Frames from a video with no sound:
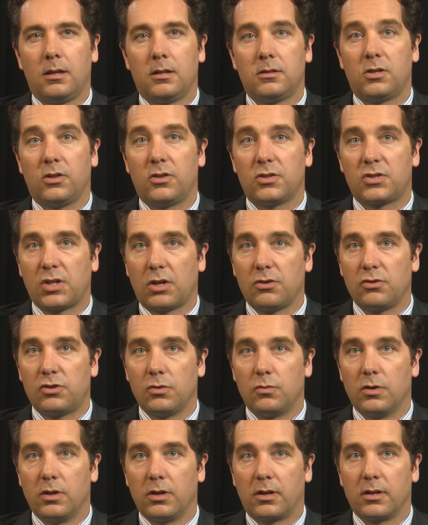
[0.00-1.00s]
To the
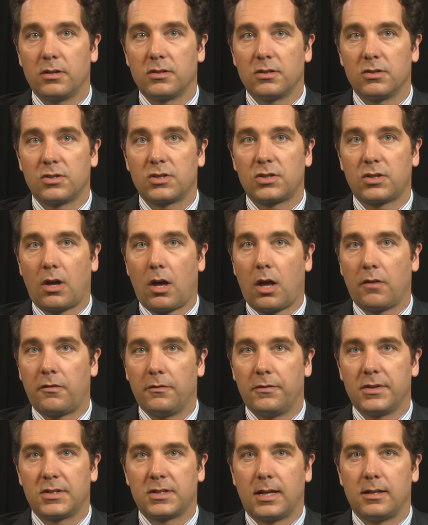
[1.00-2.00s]
social workers and staff
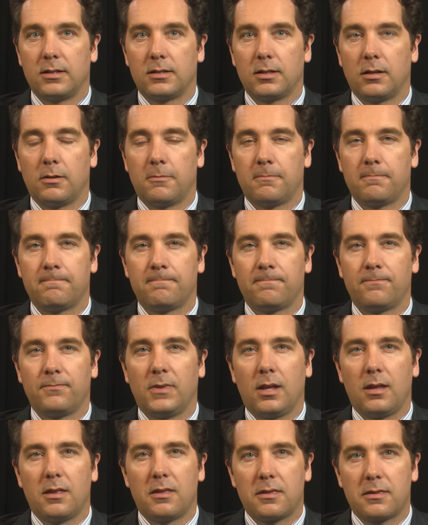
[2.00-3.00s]
of the centre,
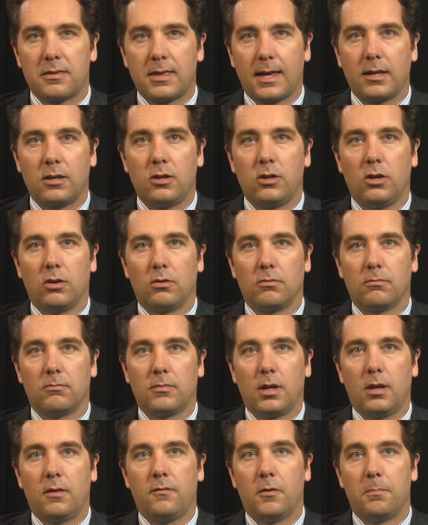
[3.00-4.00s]
thank you
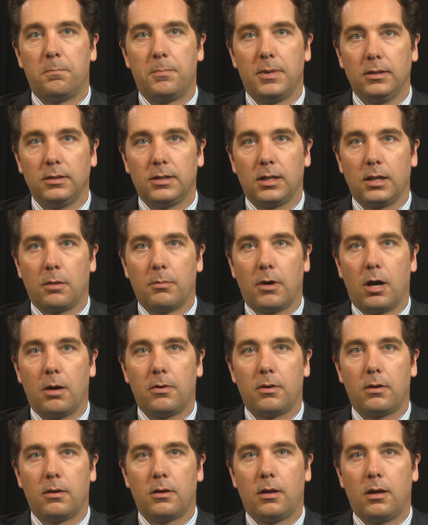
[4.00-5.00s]
for building them
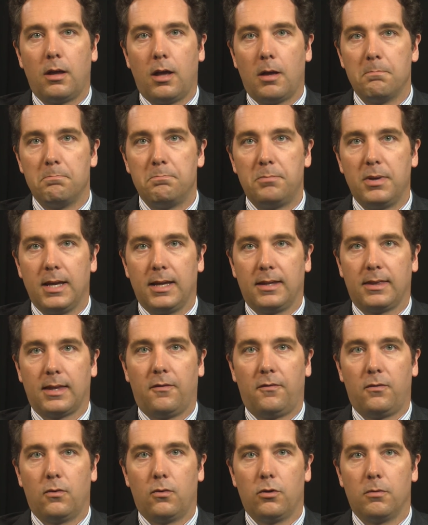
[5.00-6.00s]
up and being
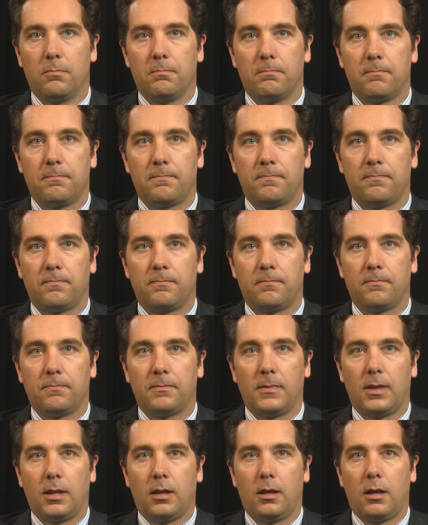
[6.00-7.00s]
there for them.
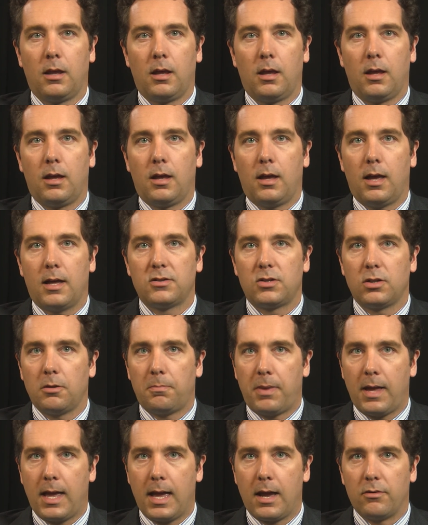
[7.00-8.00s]
And to the
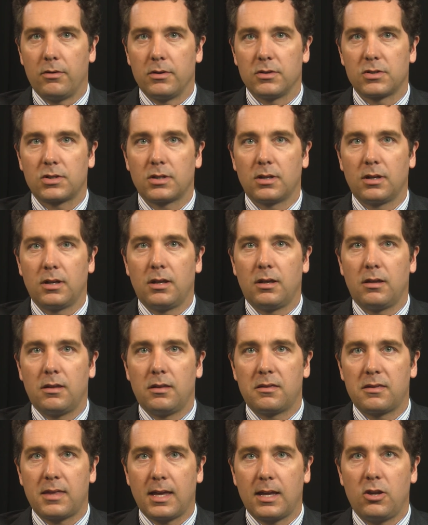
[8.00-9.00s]
parents,
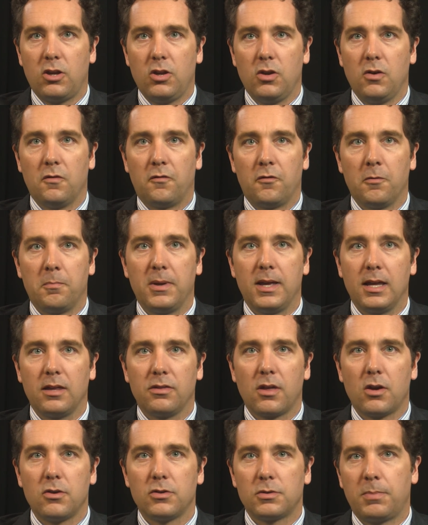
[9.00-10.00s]
thank you for being
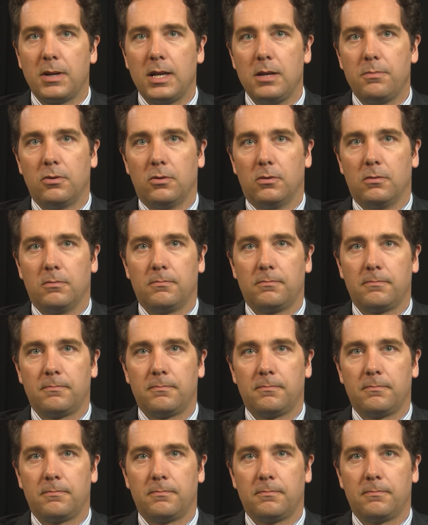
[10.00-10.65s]
those people.